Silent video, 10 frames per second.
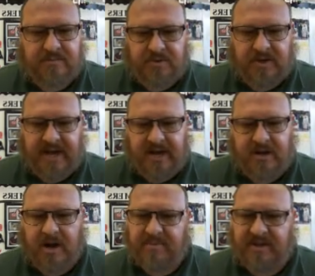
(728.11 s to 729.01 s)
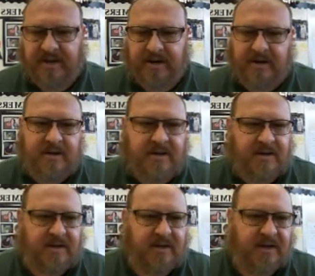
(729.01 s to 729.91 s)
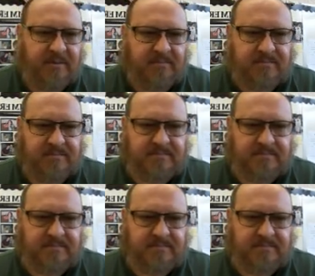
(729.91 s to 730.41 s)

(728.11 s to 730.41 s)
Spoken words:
look at, copy later, um,